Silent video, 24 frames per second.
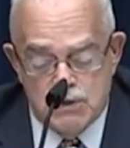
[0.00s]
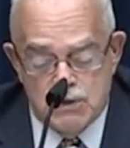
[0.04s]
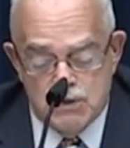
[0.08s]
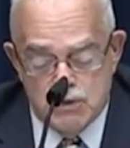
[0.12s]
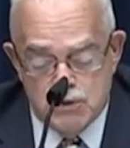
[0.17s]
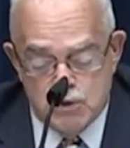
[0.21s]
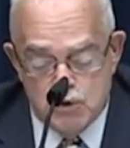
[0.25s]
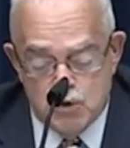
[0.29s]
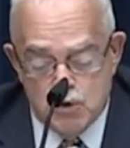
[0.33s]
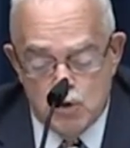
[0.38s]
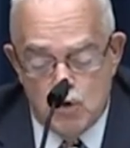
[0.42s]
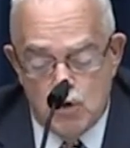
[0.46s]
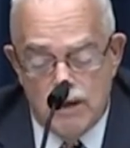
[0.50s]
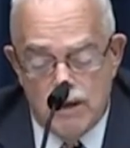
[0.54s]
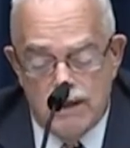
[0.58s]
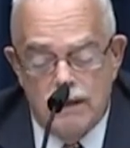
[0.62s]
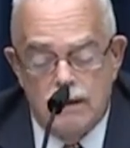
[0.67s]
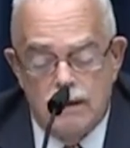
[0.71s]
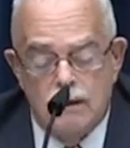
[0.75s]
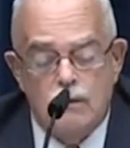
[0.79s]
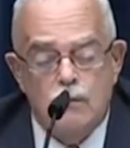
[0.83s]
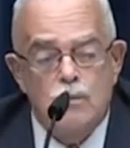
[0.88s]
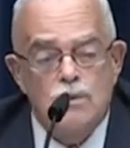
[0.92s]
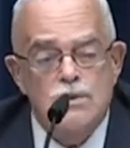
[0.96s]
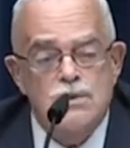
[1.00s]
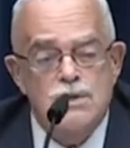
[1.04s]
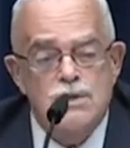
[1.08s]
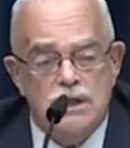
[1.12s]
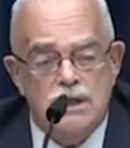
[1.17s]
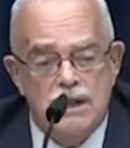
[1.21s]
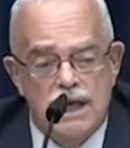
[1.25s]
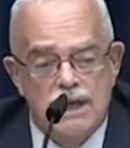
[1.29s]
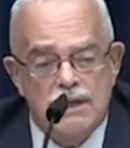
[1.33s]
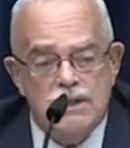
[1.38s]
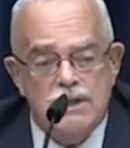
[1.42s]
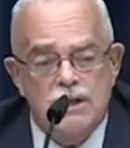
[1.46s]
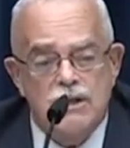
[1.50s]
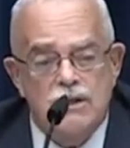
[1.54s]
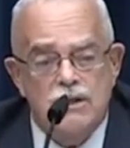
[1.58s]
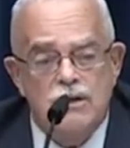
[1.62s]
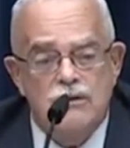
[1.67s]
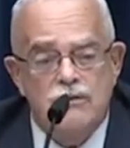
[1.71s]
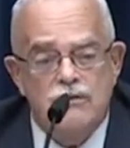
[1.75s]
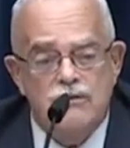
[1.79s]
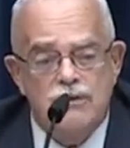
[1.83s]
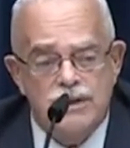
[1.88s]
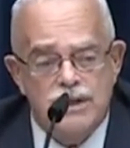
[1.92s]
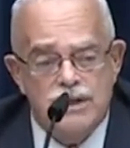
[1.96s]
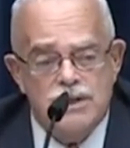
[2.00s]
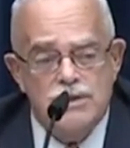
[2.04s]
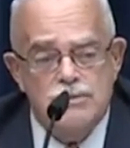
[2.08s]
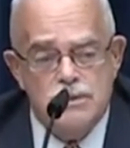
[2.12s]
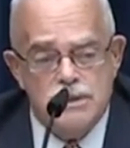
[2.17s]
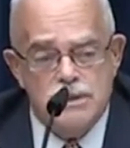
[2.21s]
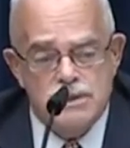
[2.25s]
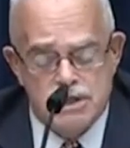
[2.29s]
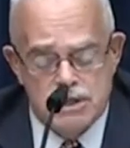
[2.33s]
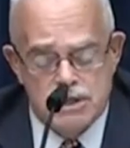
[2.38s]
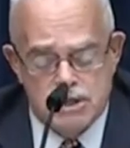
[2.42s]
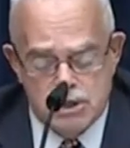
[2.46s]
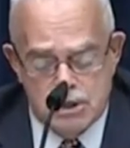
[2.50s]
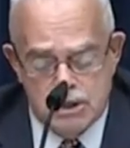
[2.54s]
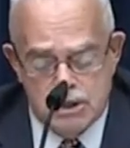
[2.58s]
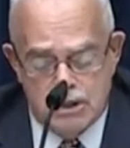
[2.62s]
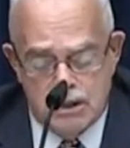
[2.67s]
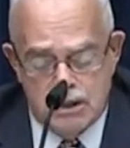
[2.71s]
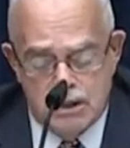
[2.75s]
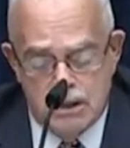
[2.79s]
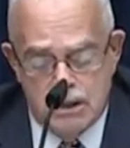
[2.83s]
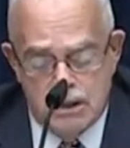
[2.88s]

DeJoy was selected for this position.